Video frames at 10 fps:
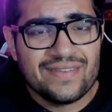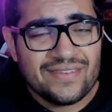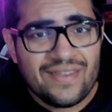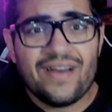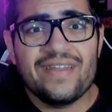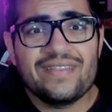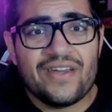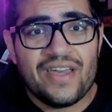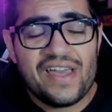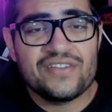Sonic the
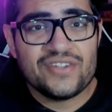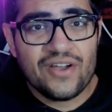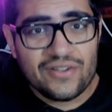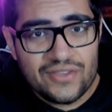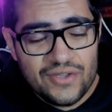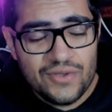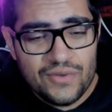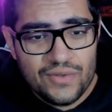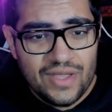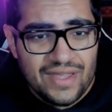Hedgehog
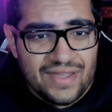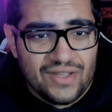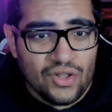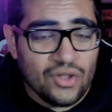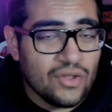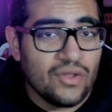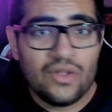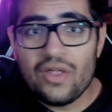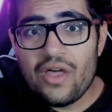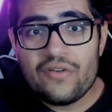2.
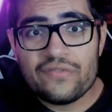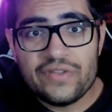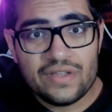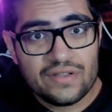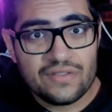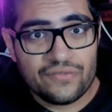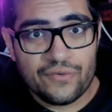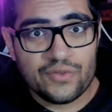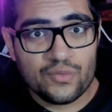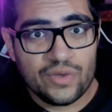Loved the
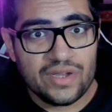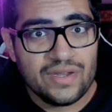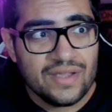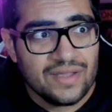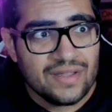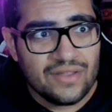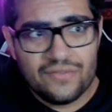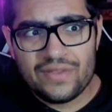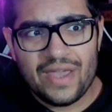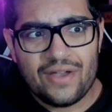first one.
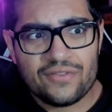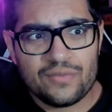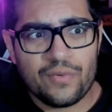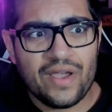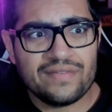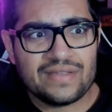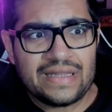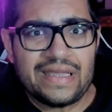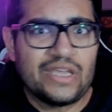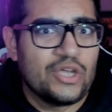Loved how
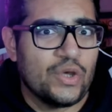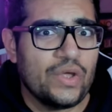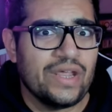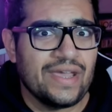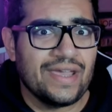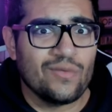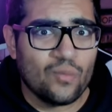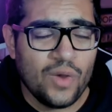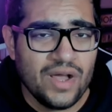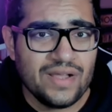surprisingly good it
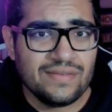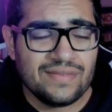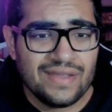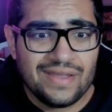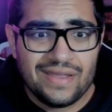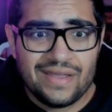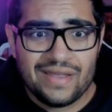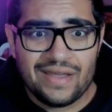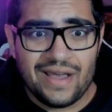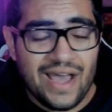was.
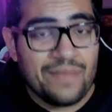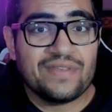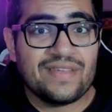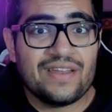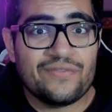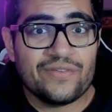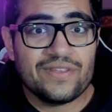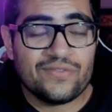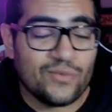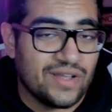I'm excited for
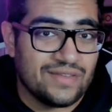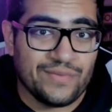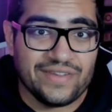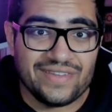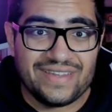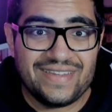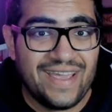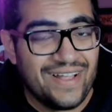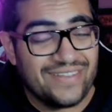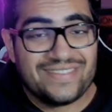this one, especially
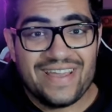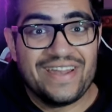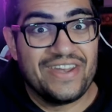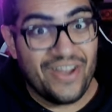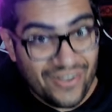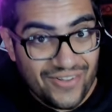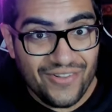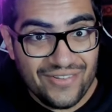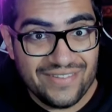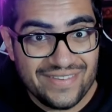Tails and
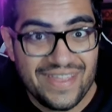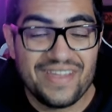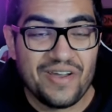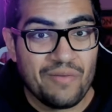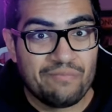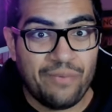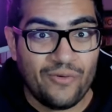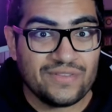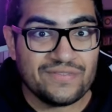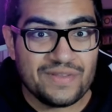Knuckles.
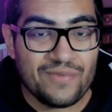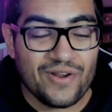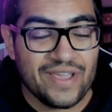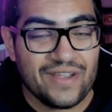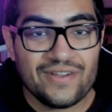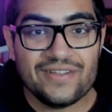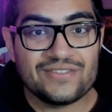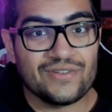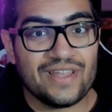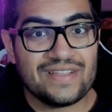Both of them are here,
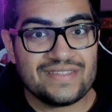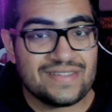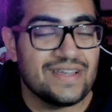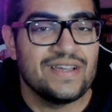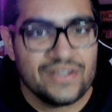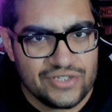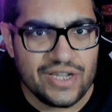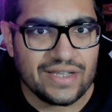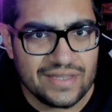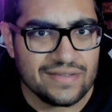so let's
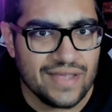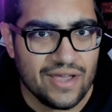check this out.